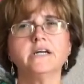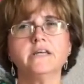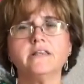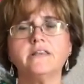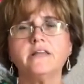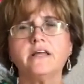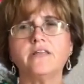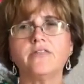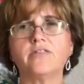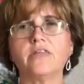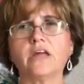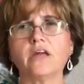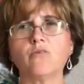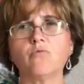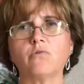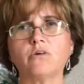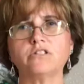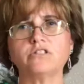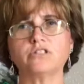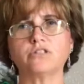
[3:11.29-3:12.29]
And they
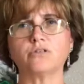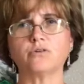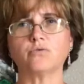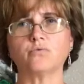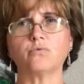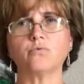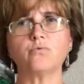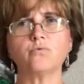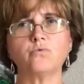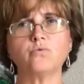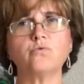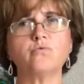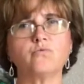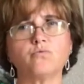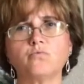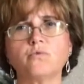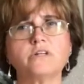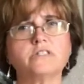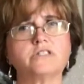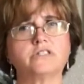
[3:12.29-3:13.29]
think, what's the,
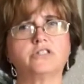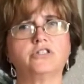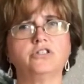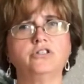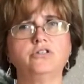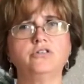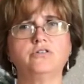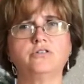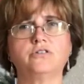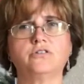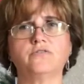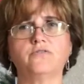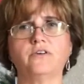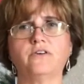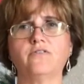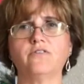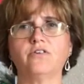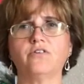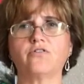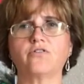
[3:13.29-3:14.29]
what's the use of
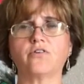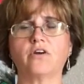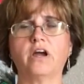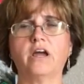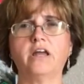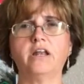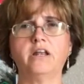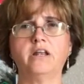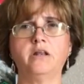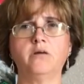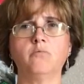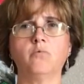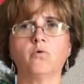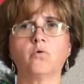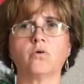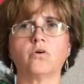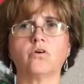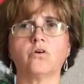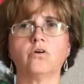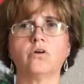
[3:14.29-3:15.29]
even trying
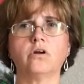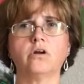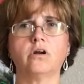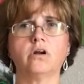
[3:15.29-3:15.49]
anymore?